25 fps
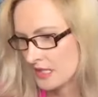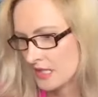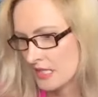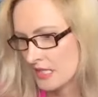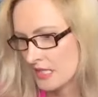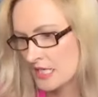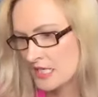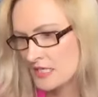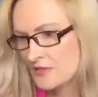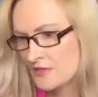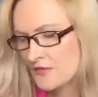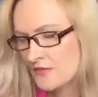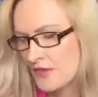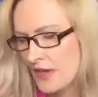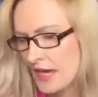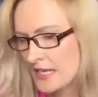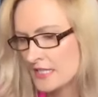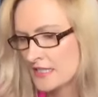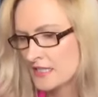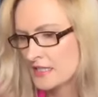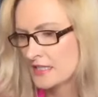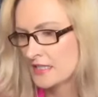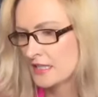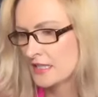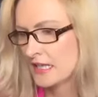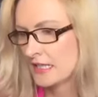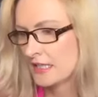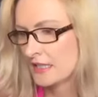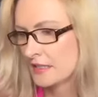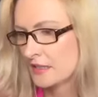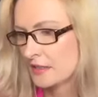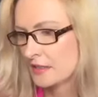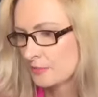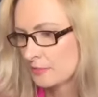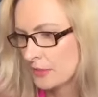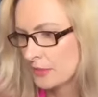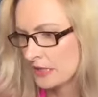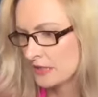He's
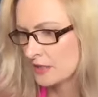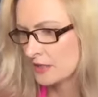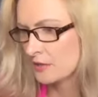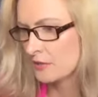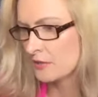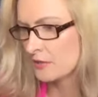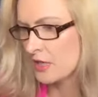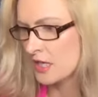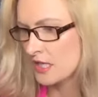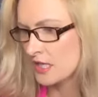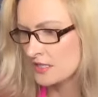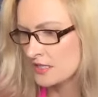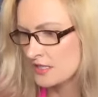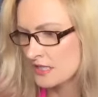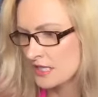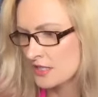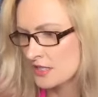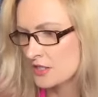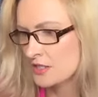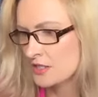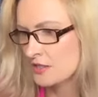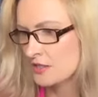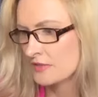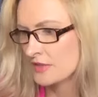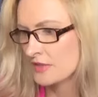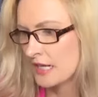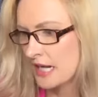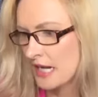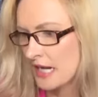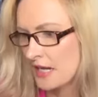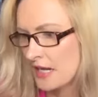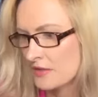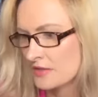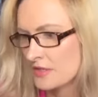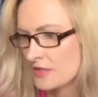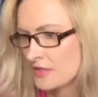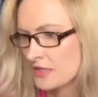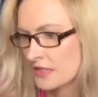fascinated by the cross section of the
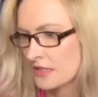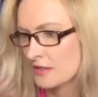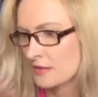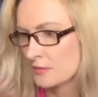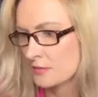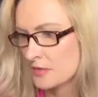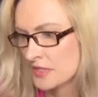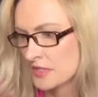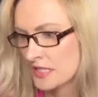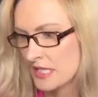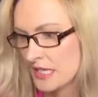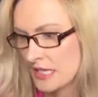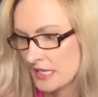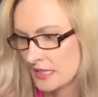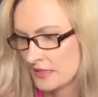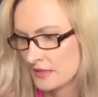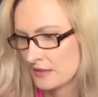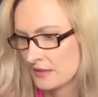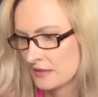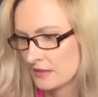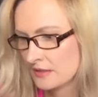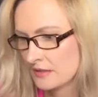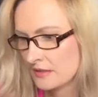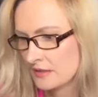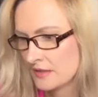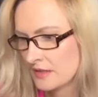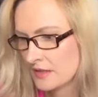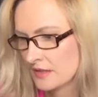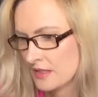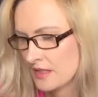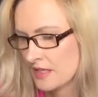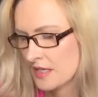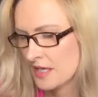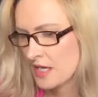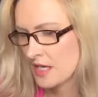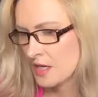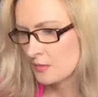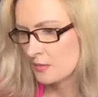house that was hit.
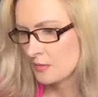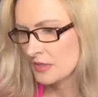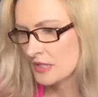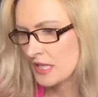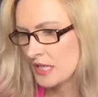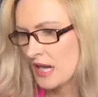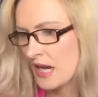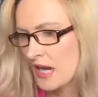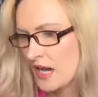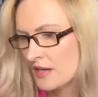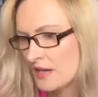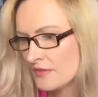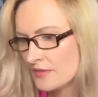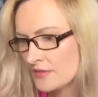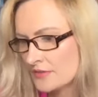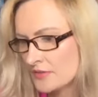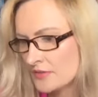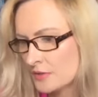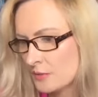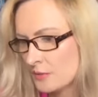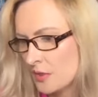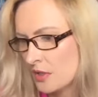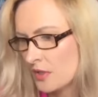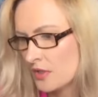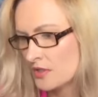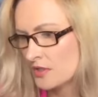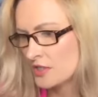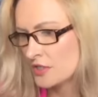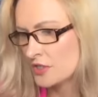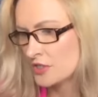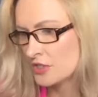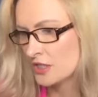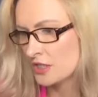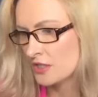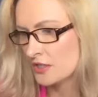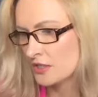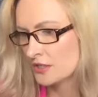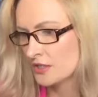With half of the walls
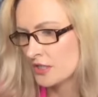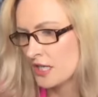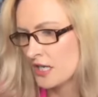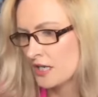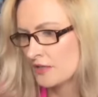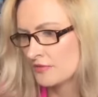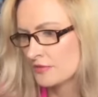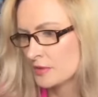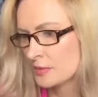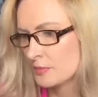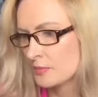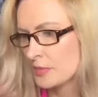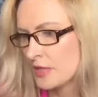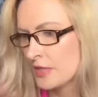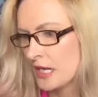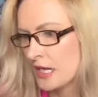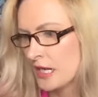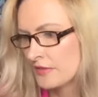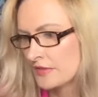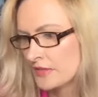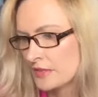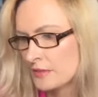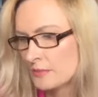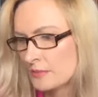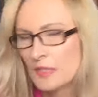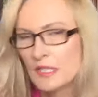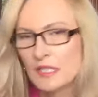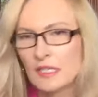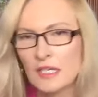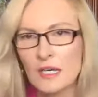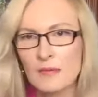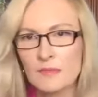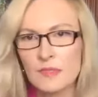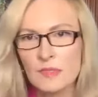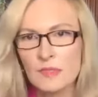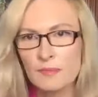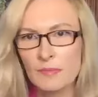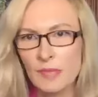sheared off, the private
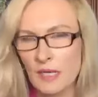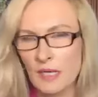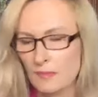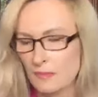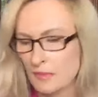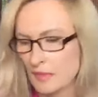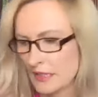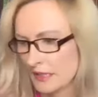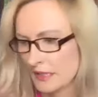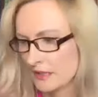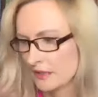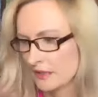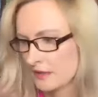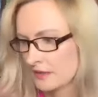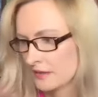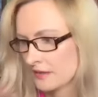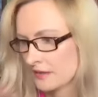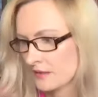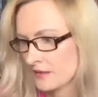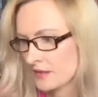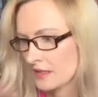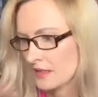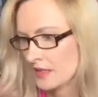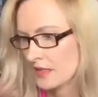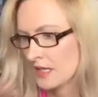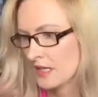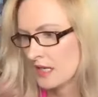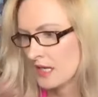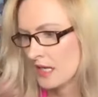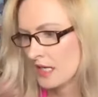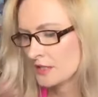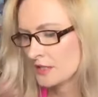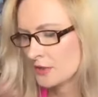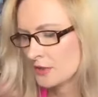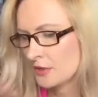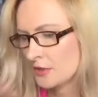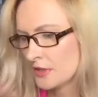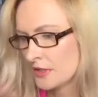becomes public. A
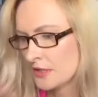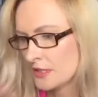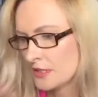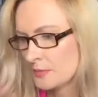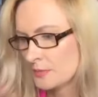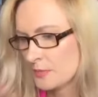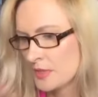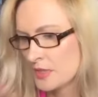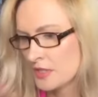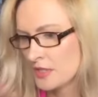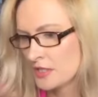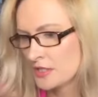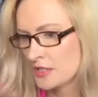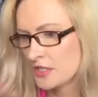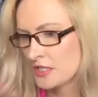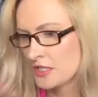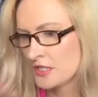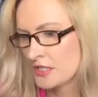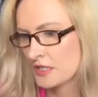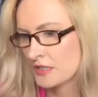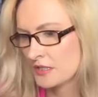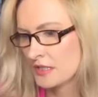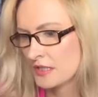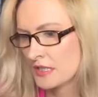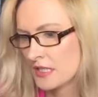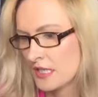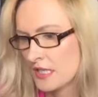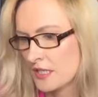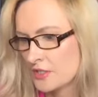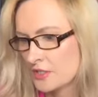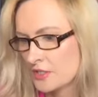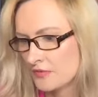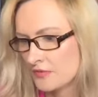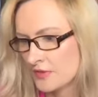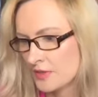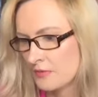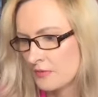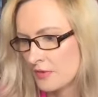toilet perches at the edge
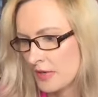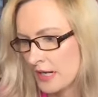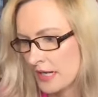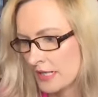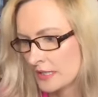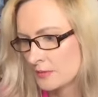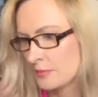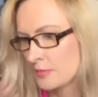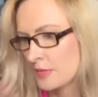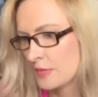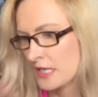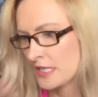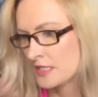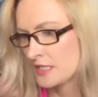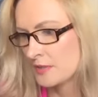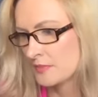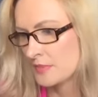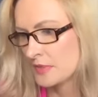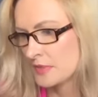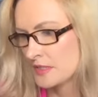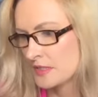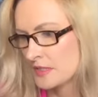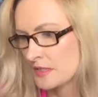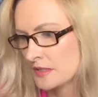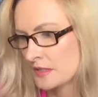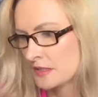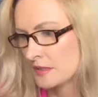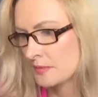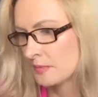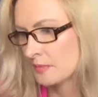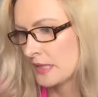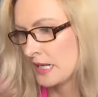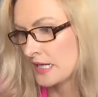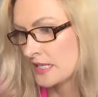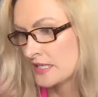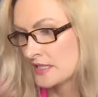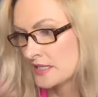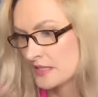of a ragged precipice in the
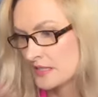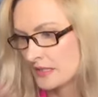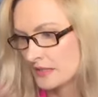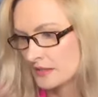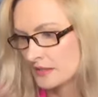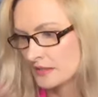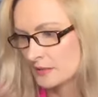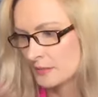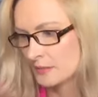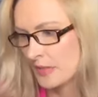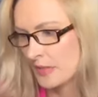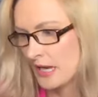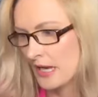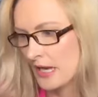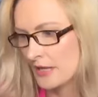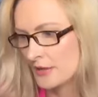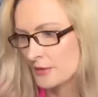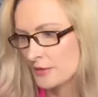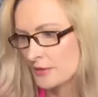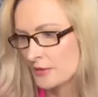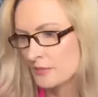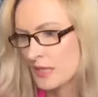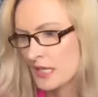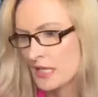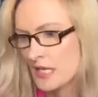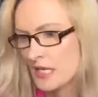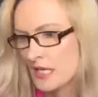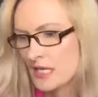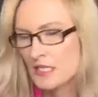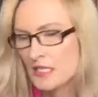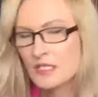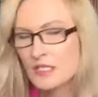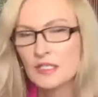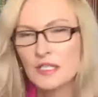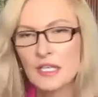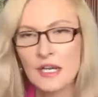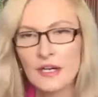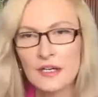bisected bathroom,
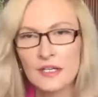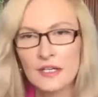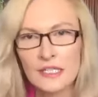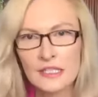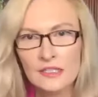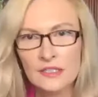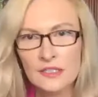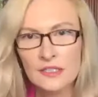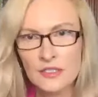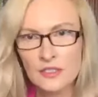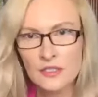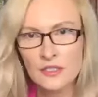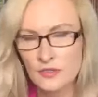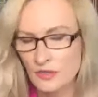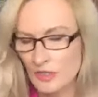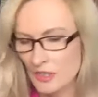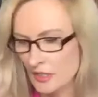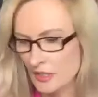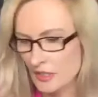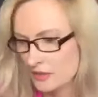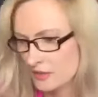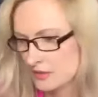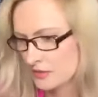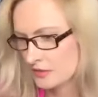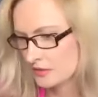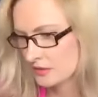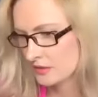staring at the street.